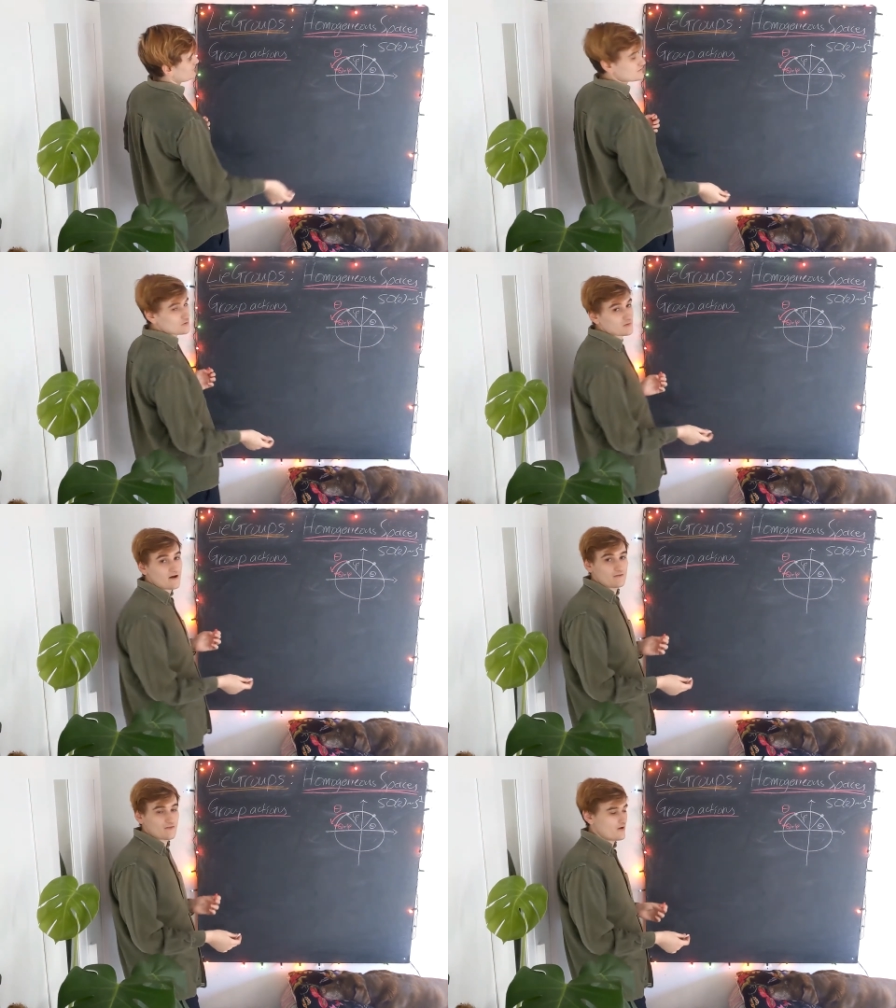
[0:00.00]
talk
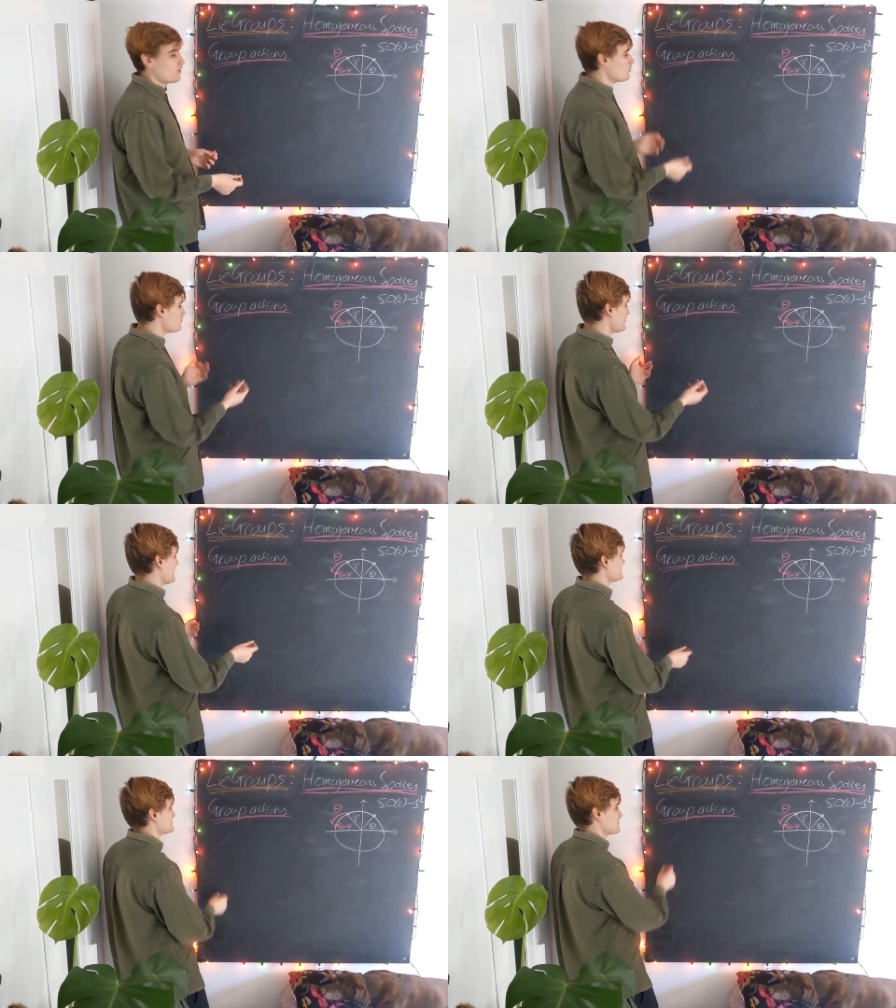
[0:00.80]
about the
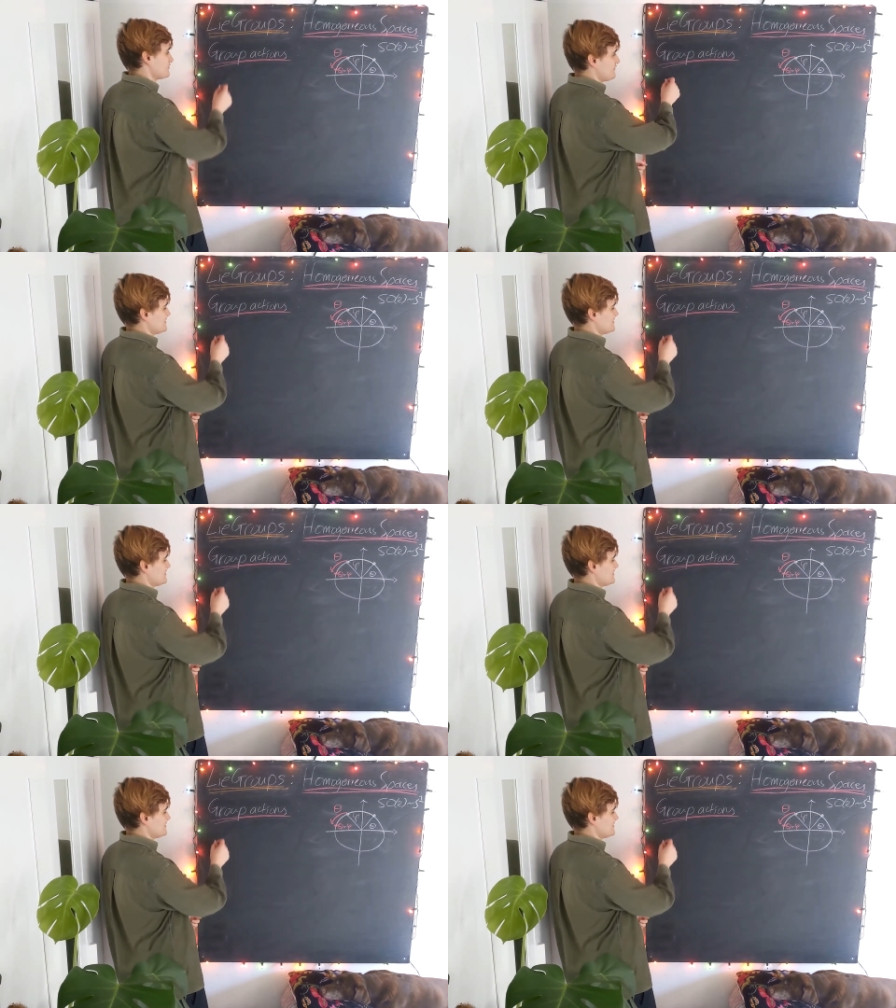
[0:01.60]
orbit of